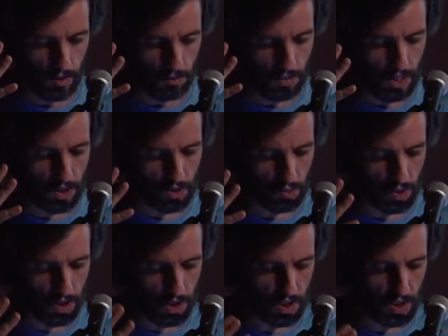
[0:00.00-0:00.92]
Mixed
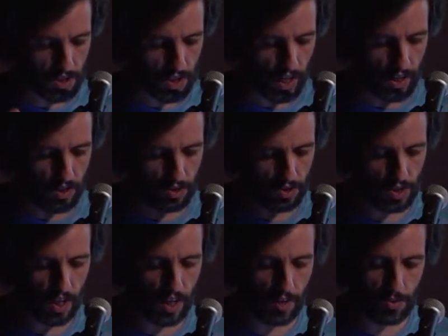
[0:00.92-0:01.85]
with his desire to
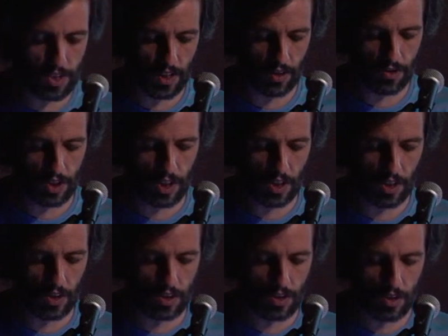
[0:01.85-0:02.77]
scare himself
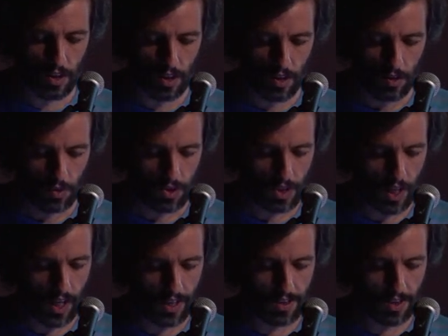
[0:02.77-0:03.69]
shitless was
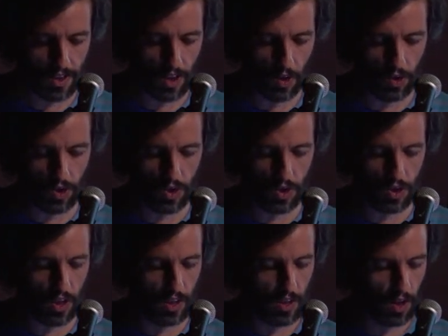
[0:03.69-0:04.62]
the hazy notion
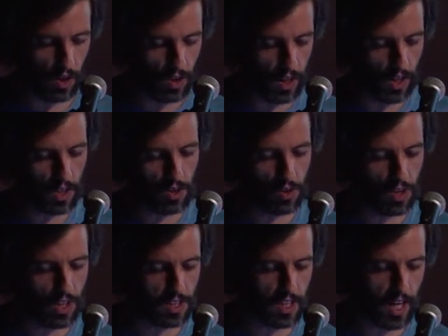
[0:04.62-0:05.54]
to tell it all later to
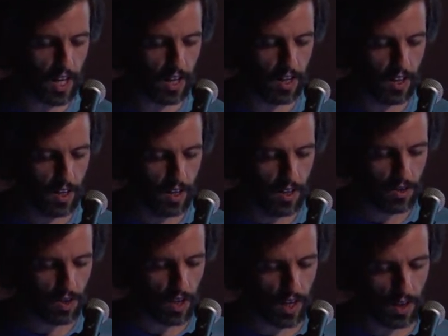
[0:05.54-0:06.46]
his dad,
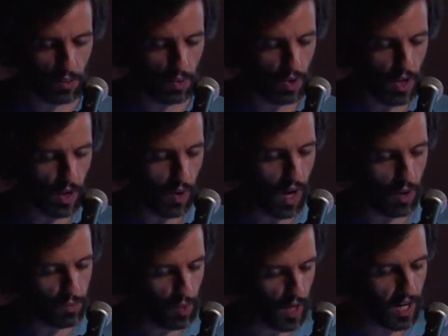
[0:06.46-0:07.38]
so that he would know
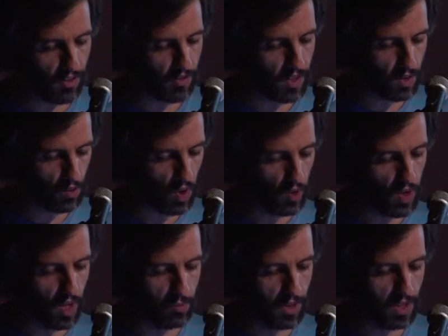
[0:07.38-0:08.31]
how brave and
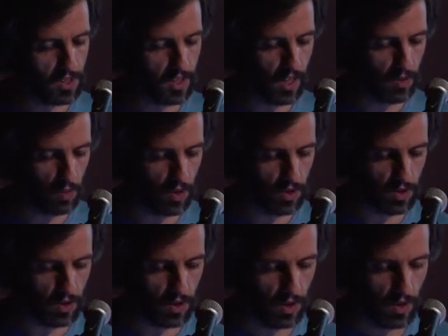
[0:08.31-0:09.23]
grown-up his son
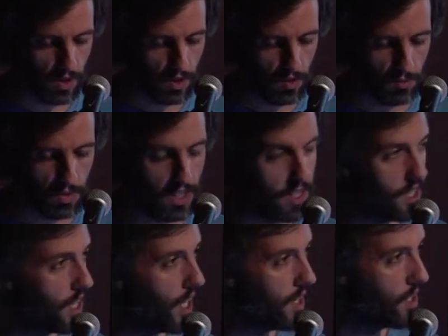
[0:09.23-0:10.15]
was. But in
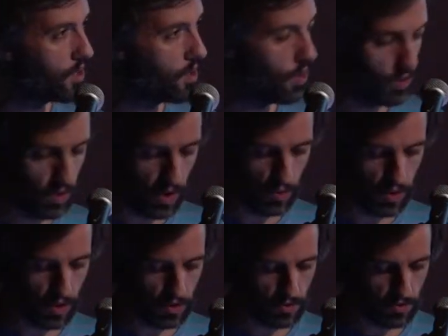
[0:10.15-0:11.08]
the end, he told no
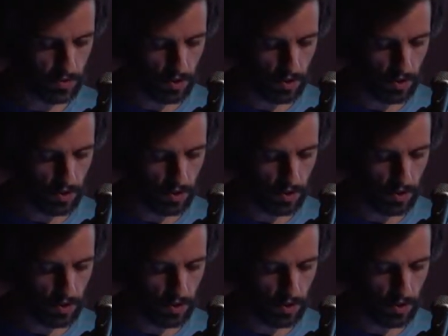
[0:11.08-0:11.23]
one.